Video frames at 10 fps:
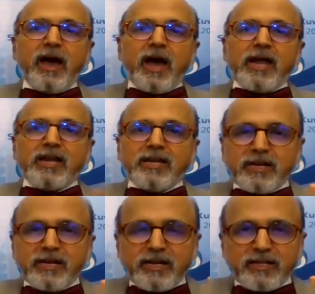And
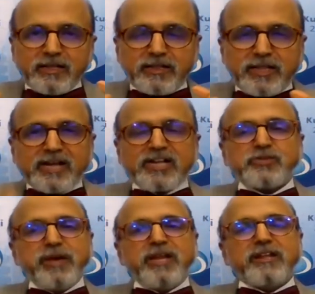that
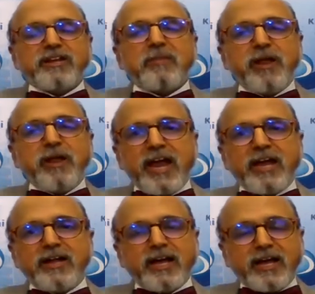has been
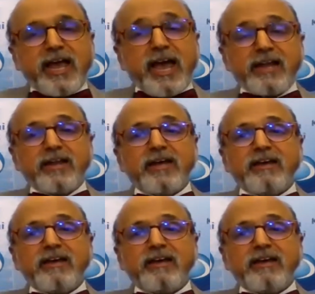replicated again.